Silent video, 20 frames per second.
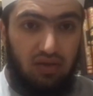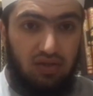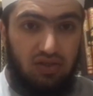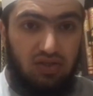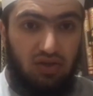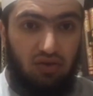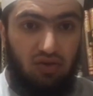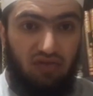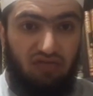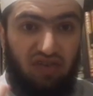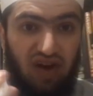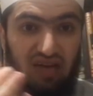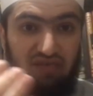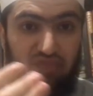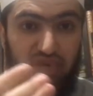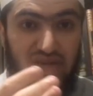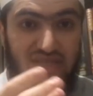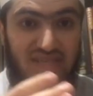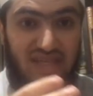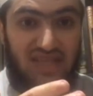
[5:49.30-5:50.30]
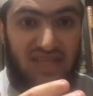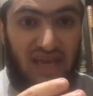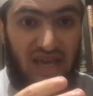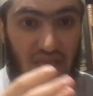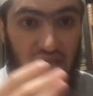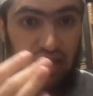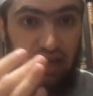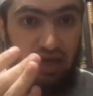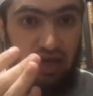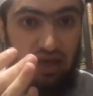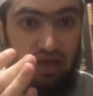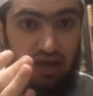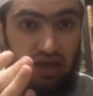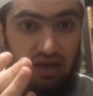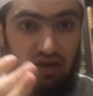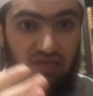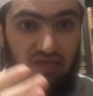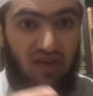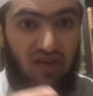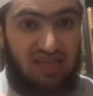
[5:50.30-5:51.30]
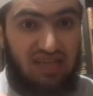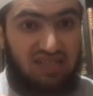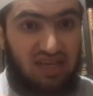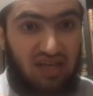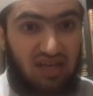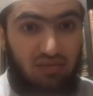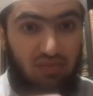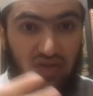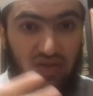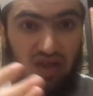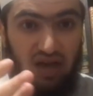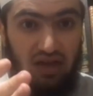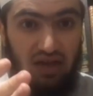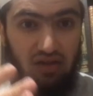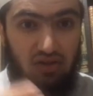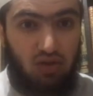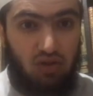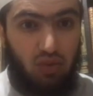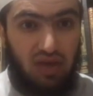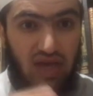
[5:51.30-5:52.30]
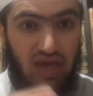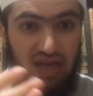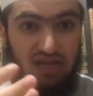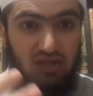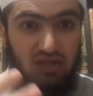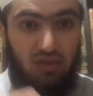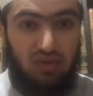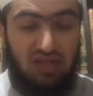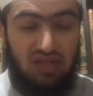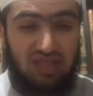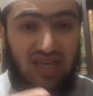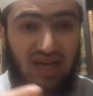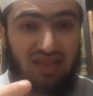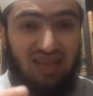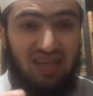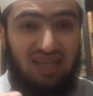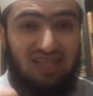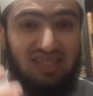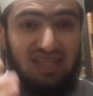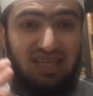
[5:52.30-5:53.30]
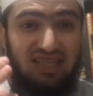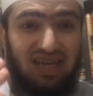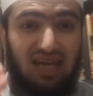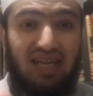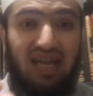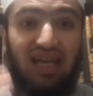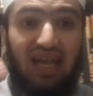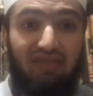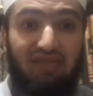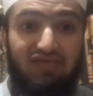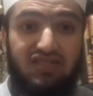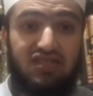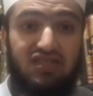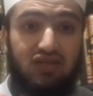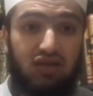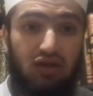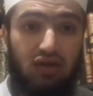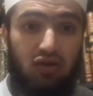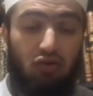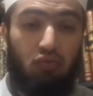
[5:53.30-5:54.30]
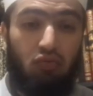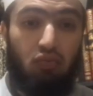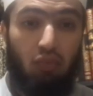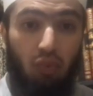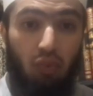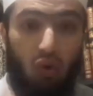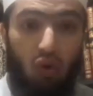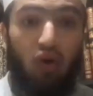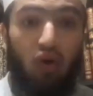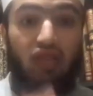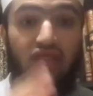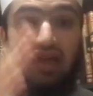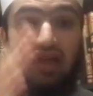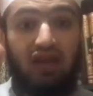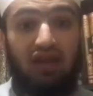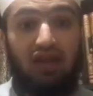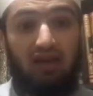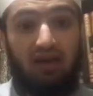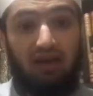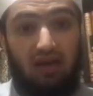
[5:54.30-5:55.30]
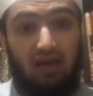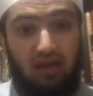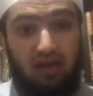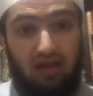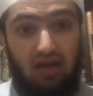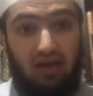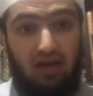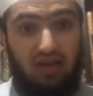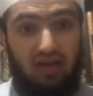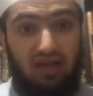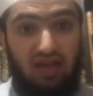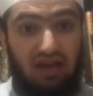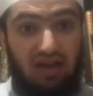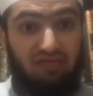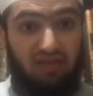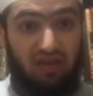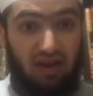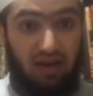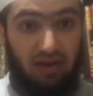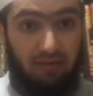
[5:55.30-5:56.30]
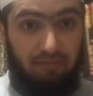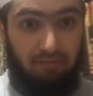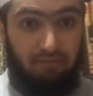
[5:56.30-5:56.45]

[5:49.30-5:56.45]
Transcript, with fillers: So you five prayers a day, fasting Ramadan, doing Hajj, doing this, these things Allah loves more than uh, the nafil.